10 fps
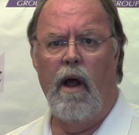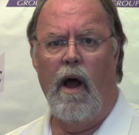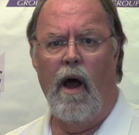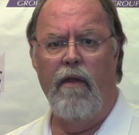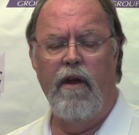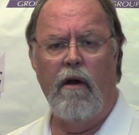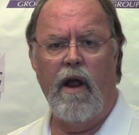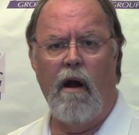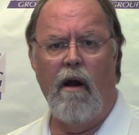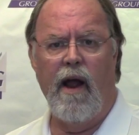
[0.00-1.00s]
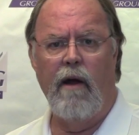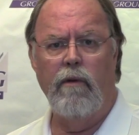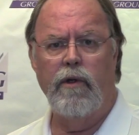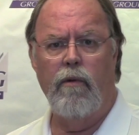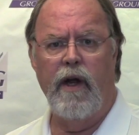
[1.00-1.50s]
Uh, their
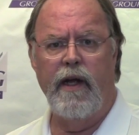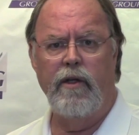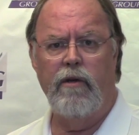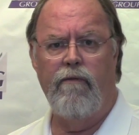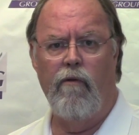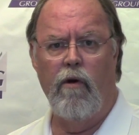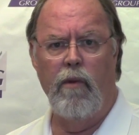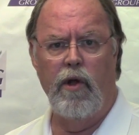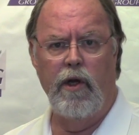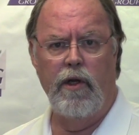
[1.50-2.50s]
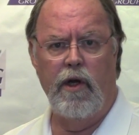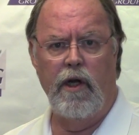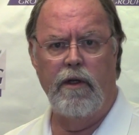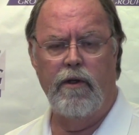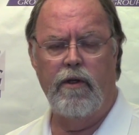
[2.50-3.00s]
carryout was raised 4 million
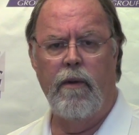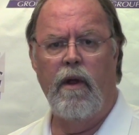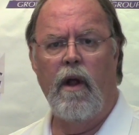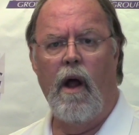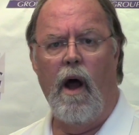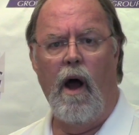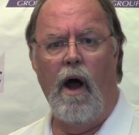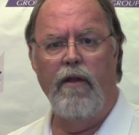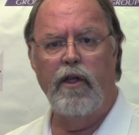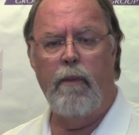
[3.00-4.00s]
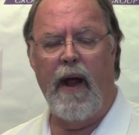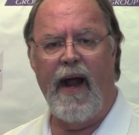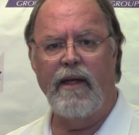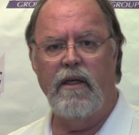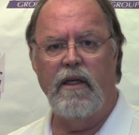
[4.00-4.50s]
tons. Uh, this
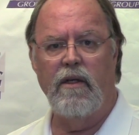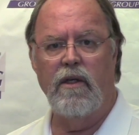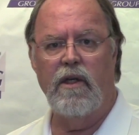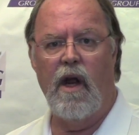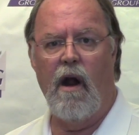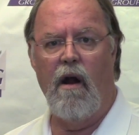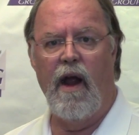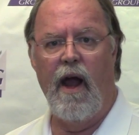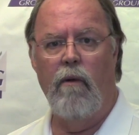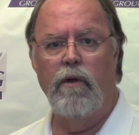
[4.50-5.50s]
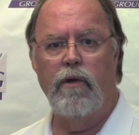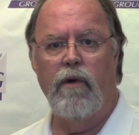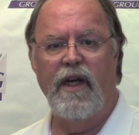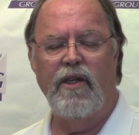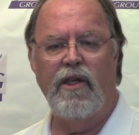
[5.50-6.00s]
past season's carryout was
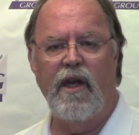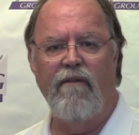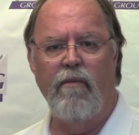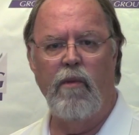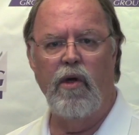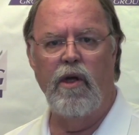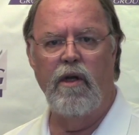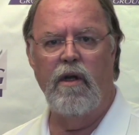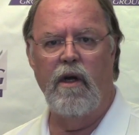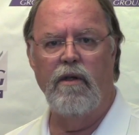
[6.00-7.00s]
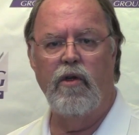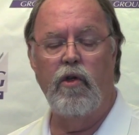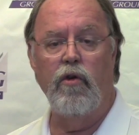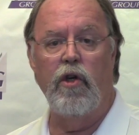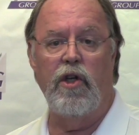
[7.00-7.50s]
raised 7 million tons
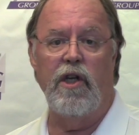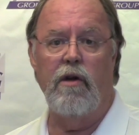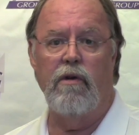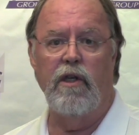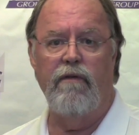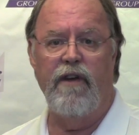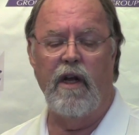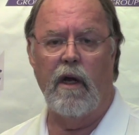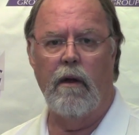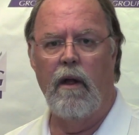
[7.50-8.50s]
due to decreased feeding.